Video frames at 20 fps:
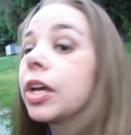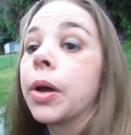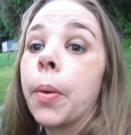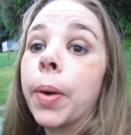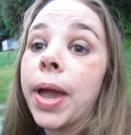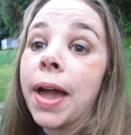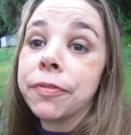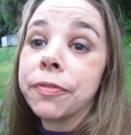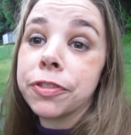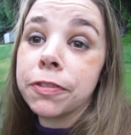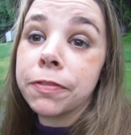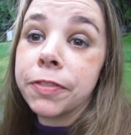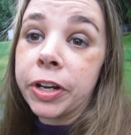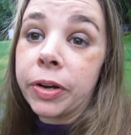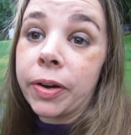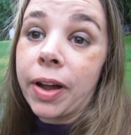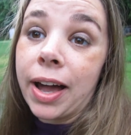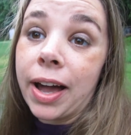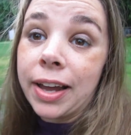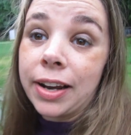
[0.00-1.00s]
we have to
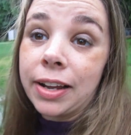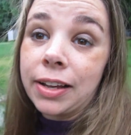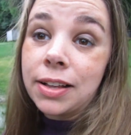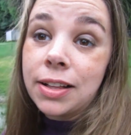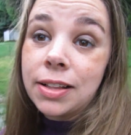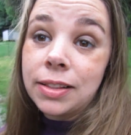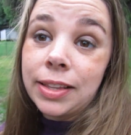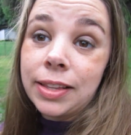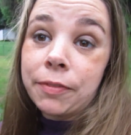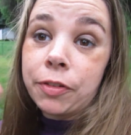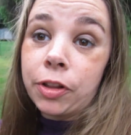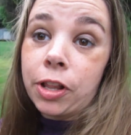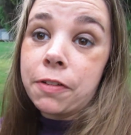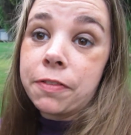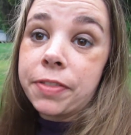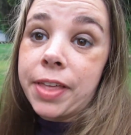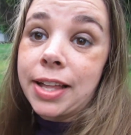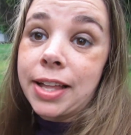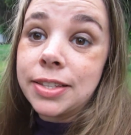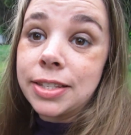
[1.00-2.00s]
figure out how to level
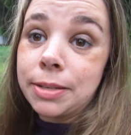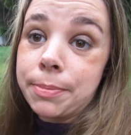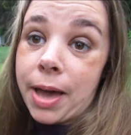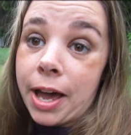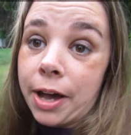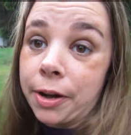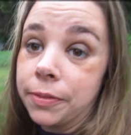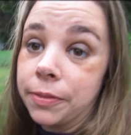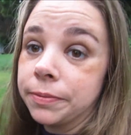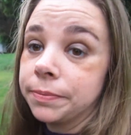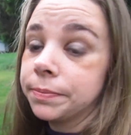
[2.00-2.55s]
off that somehow.